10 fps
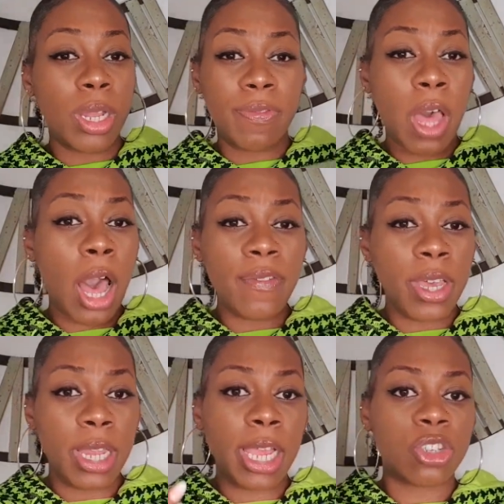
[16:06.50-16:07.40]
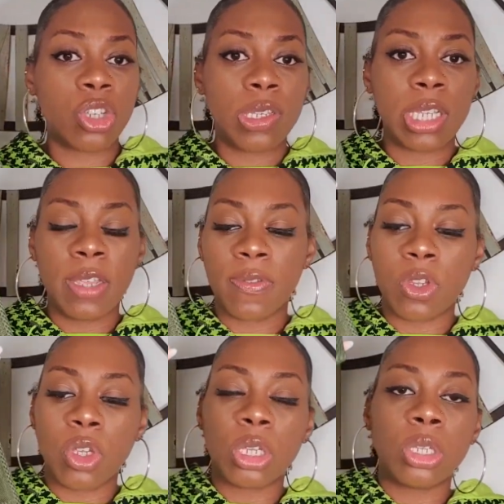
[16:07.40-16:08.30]
the other collections even,
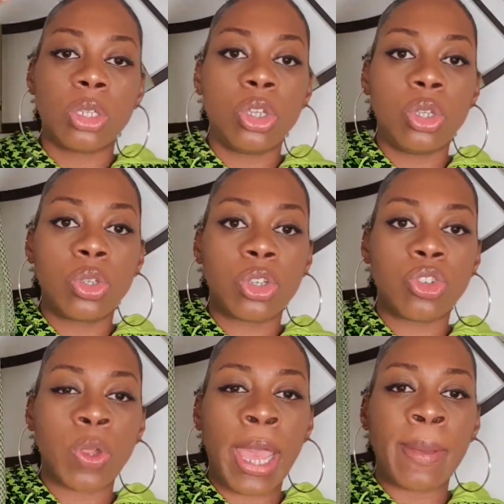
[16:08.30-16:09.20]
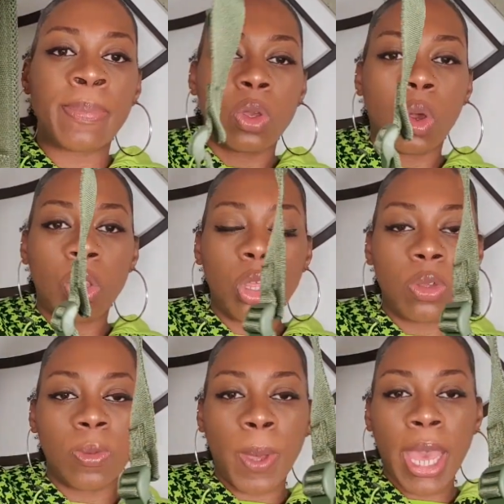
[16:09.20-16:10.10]
you can use the straps on
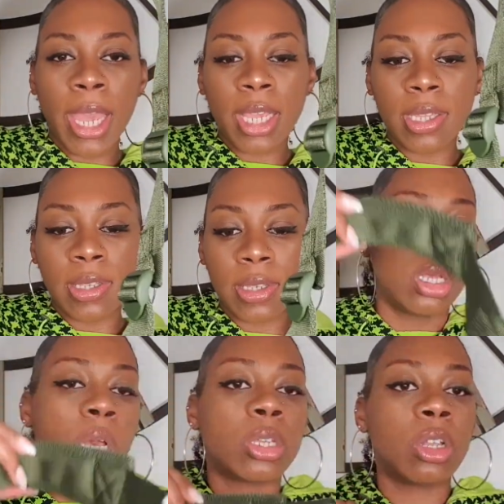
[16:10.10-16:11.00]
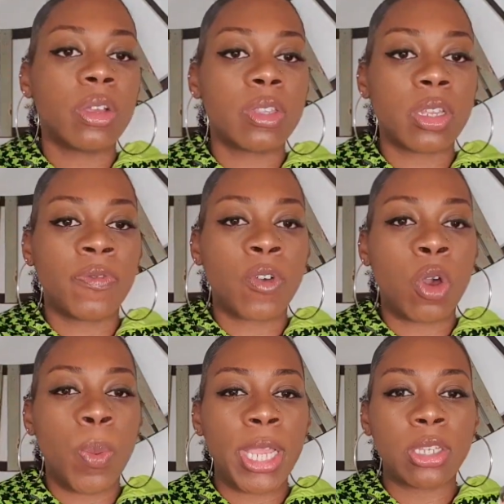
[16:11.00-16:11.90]
those bags, as long as they've got a
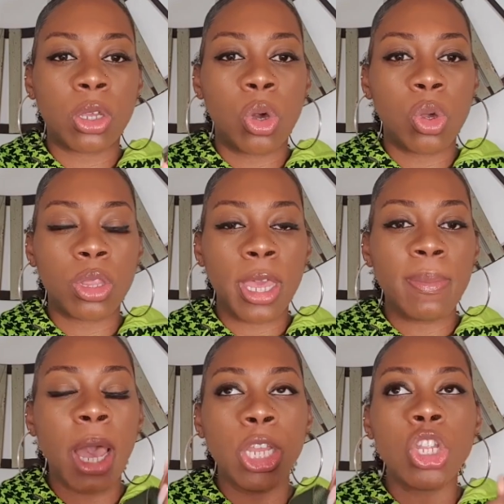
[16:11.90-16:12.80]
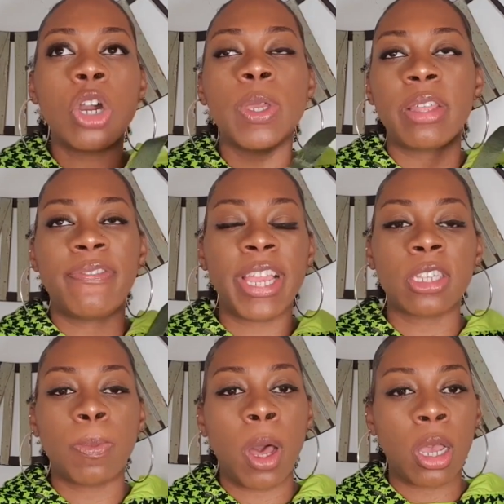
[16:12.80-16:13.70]
way to hook them. I know in the Flex
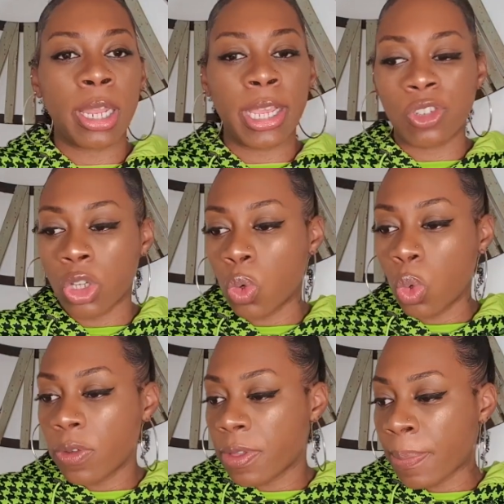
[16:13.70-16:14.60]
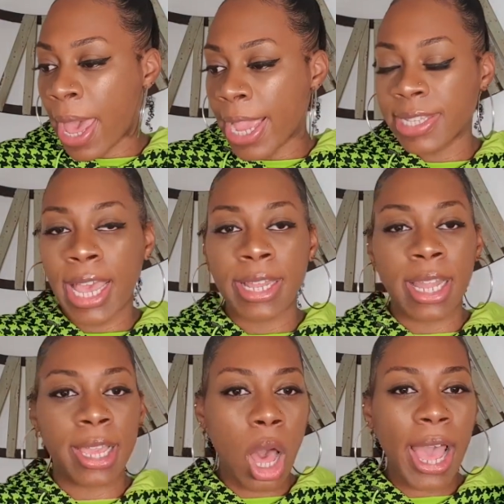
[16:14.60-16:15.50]
Park collection, all of the bags had
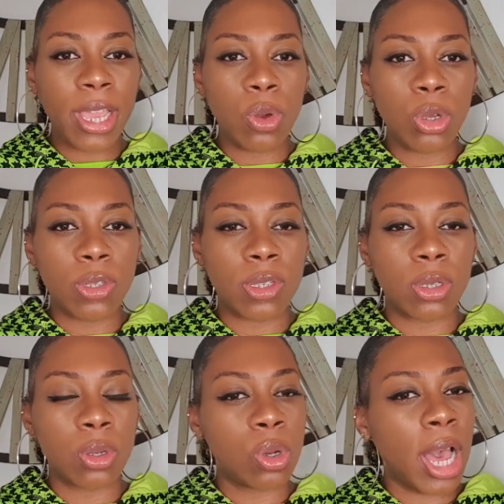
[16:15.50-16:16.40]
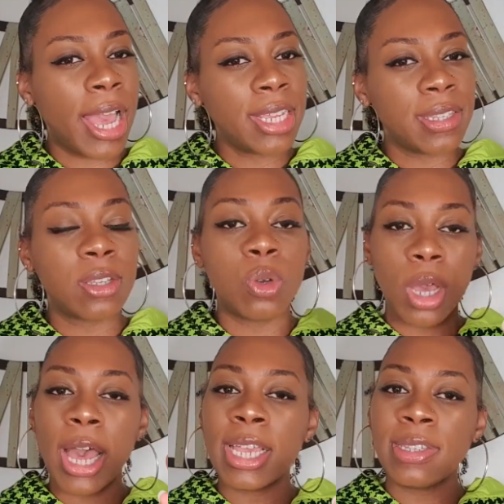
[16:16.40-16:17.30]
like hook
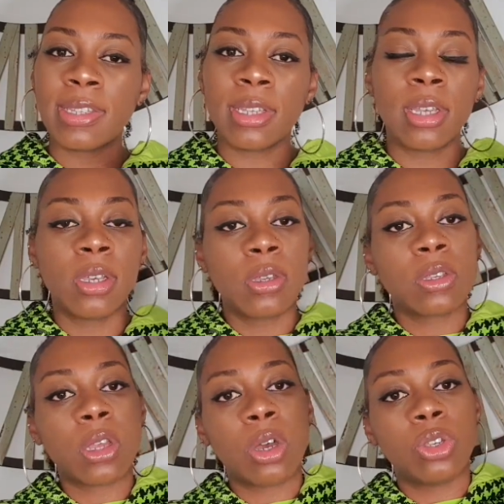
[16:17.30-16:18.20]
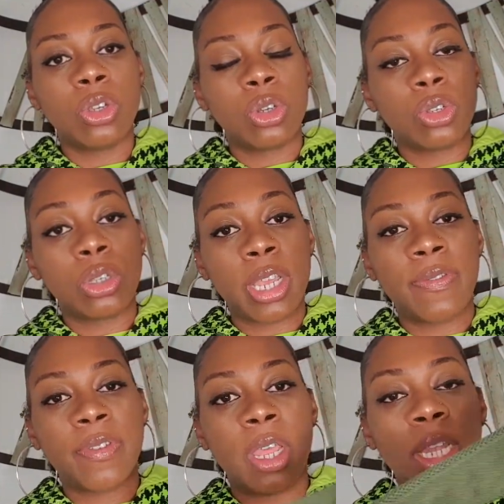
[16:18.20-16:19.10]
eyes. So you could
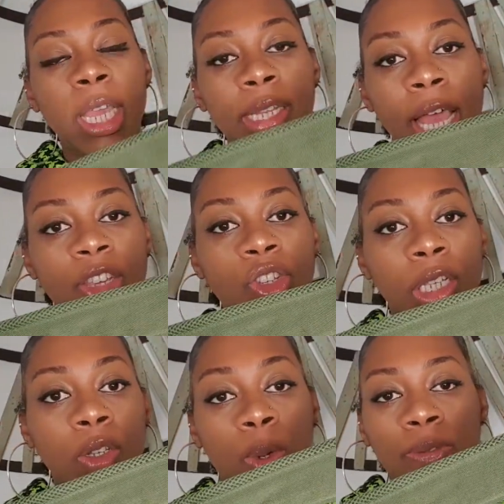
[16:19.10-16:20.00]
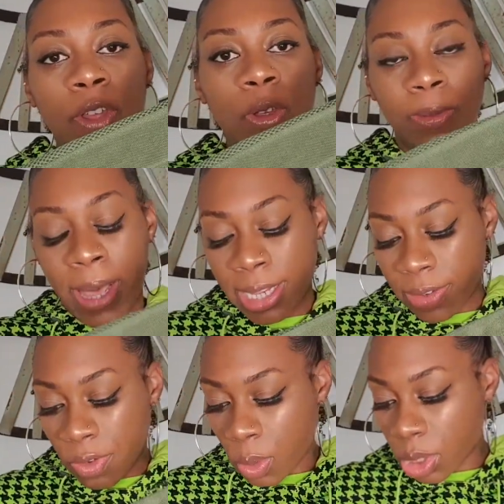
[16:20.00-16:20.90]
definitely attach this to one of those bags
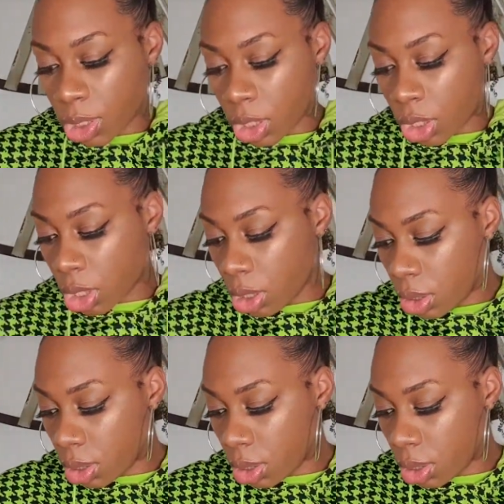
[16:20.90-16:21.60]
if you wanted to.